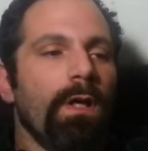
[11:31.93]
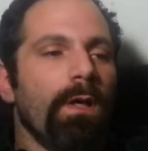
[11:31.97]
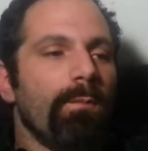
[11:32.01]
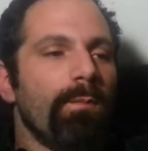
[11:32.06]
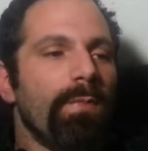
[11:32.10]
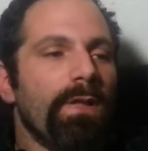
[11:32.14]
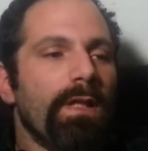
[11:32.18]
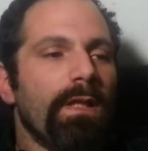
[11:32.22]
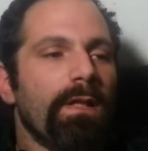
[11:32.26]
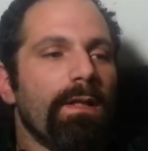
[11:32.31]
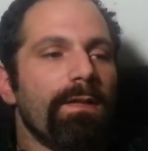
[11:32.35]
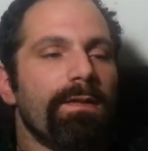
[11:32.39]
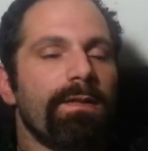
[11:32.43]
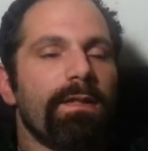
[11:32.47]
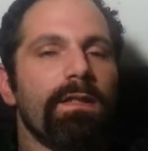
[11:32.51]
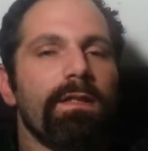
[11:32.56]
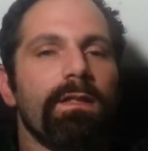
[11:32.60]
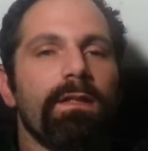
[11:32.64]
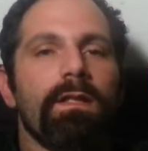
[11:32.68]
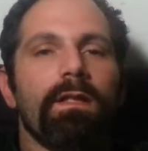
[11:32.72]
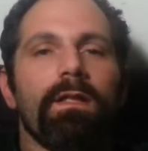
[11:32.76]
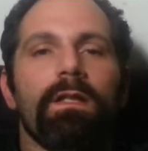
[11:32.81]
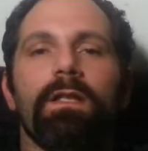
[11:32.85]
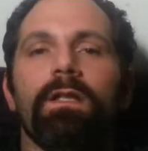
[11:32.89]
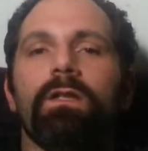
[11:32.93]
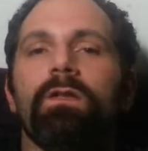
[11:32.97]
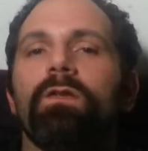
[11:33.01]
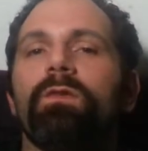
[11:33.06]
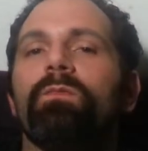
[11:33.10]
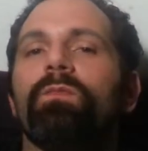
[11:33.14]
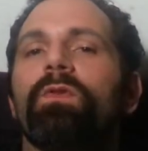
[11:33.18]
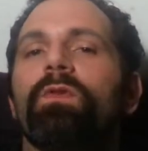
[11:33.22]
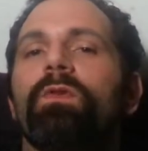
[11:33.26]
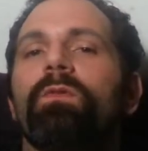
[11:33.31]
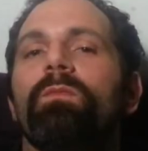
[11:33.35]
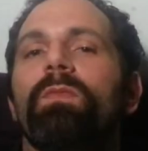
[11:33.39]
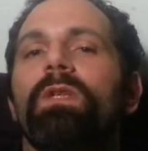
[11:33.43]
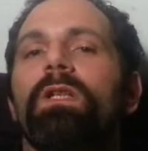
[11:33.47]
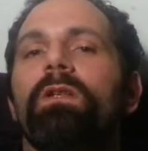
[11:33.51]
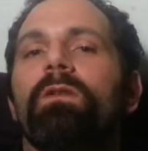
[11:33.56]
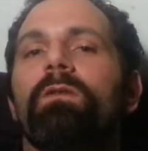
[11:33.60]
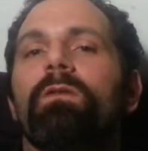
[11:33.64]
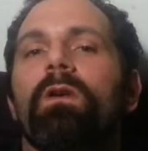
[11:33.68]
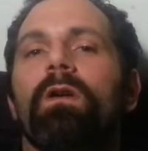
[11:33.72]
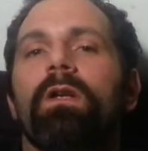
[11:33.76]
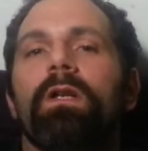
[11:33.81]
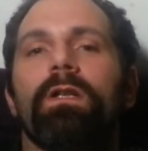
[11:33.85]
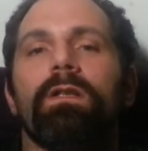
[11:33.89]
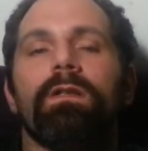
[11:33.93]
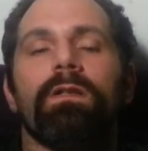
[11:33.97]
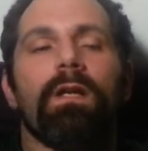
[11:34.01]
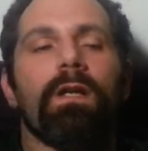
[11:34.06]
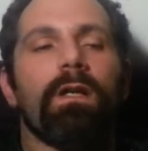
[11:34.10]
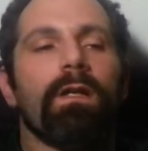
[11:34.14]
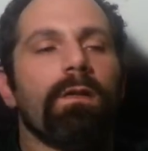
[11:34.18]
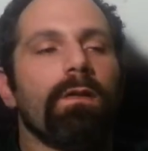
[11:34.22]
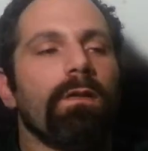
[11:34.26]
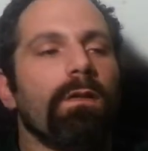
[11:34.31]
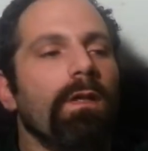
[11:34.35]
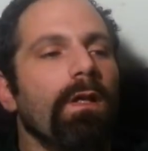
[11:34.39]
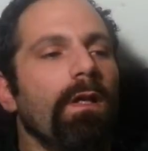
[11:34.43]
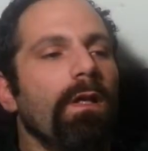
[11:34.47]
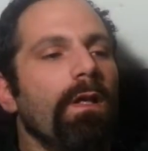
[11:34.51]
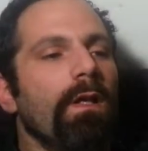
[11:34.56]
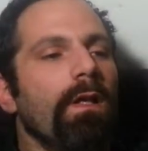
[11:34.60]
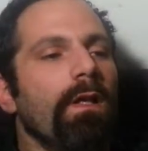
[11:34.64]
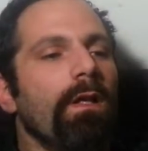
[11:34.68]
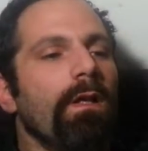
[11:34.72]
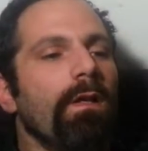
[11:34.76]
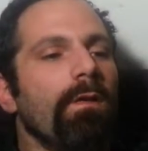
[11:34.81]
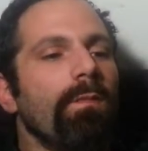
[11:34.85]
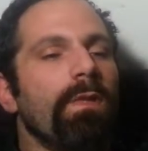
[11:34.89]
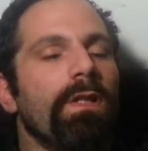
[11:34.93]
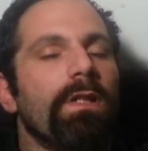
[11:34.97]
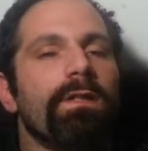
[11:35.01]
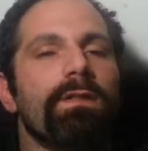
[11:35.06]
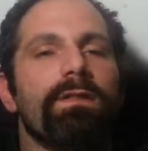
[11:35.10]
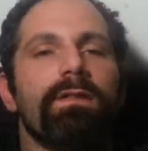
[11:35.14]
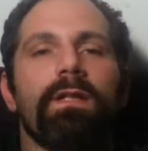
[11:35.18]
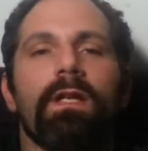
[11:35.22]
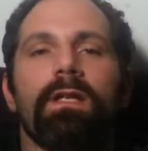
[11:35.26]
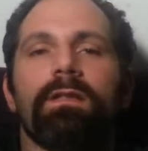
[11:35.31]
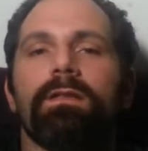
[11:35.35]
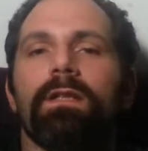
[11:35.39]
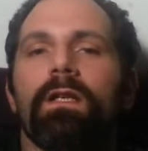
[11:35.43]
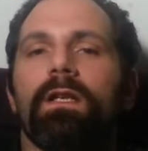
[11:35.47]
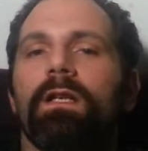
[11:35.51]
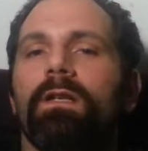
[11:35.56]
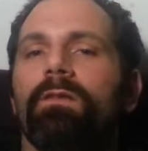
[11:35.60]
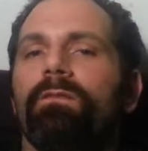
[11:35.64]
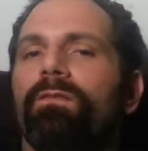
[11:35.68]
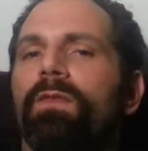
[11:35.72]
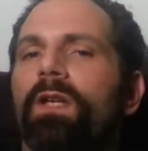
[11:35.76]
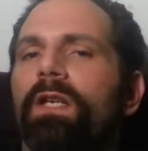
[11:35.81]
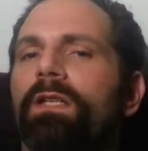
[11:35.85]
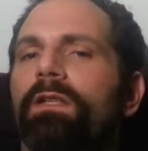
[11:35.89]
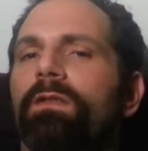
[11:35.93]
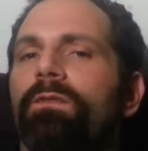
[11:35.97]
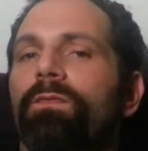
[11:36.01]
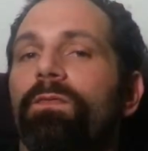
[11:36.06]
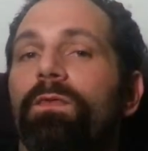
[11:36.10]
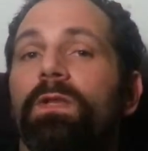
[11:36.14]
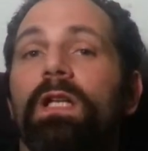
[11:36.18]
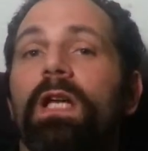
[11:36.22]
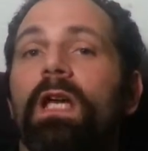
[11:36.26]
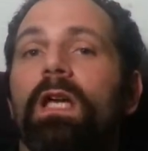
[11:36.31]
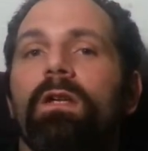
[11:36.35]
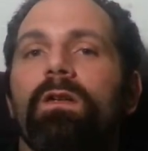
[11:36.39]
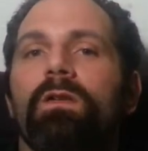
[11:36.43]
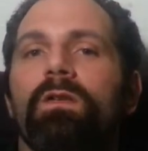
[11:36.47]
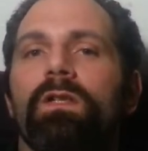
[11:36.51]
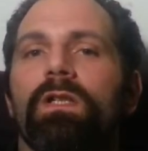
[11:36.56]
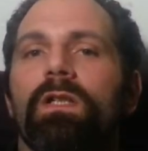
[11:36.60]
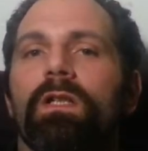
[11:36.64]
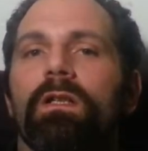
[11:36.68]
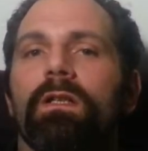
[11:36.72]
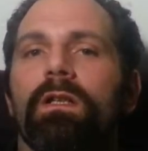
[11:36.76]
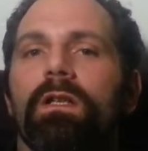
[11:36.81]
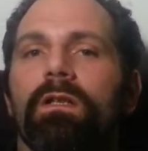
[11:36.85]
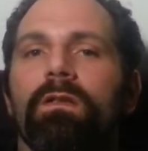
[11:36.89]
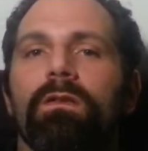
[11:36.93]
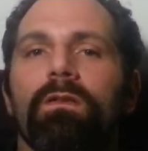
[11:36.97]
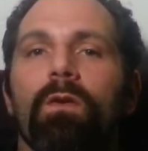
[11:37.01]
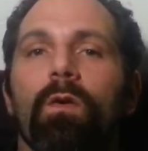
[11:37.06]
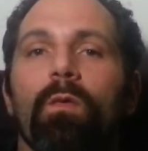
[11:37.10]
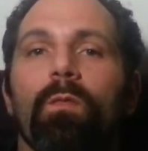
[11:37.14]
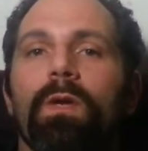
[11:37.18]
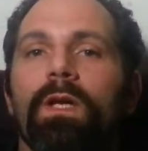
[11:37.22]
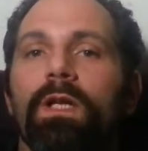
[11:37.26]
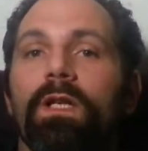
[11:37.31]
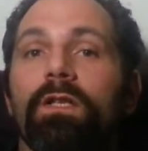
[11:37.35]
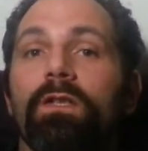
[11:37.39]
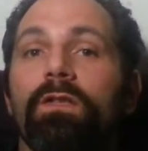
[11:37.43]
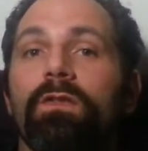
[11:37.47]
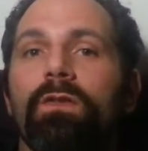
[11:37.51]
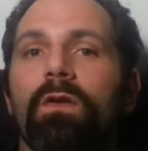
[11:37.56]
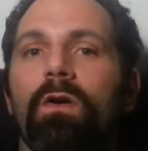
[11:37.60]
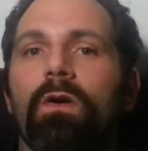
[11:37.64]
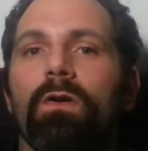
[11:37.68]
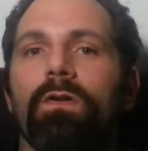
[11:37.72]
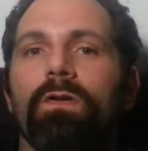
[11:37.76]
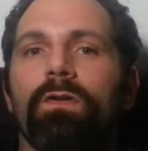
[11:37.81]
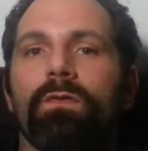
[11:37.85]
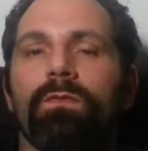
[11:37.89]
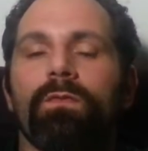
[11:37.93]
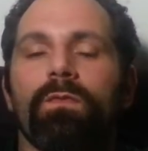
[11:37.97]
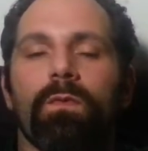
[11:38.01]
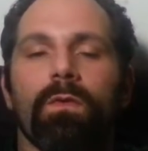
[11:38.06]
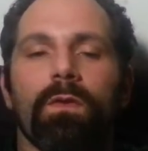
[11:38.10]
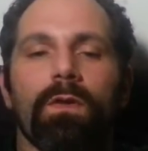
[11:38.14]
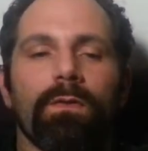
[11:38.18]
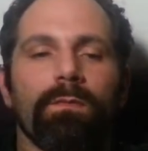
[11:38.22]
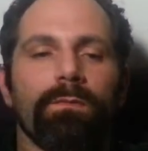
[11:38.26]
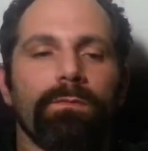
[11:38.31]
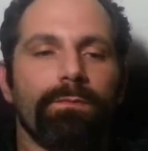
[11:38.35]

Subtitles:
because he couldn't put a meter on it, and because Tesla had invented free energy that nobody could charge you for.